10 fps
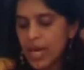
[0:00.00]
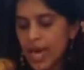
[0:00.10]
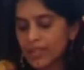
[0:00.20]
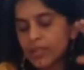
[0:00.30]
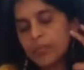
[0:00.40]

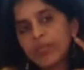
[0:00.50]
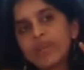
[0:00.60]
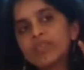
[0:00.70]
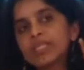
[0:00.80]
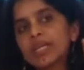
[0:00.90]
At the
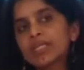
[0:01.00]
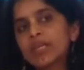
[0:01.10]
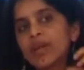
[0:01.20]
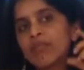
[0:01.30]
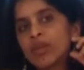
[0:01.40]
private sector
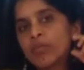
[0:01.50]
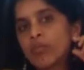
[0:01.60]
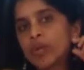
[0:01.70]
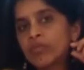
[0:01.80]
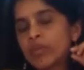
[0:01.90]
level,
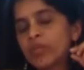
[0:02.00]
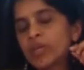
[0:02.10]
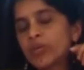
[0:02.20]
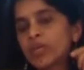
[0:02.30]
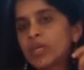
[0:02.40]
what we'll be
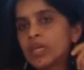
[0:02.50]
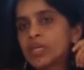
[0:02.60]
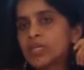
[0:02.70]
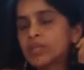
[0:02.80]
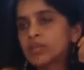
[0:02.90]
doing
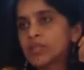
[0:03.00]
is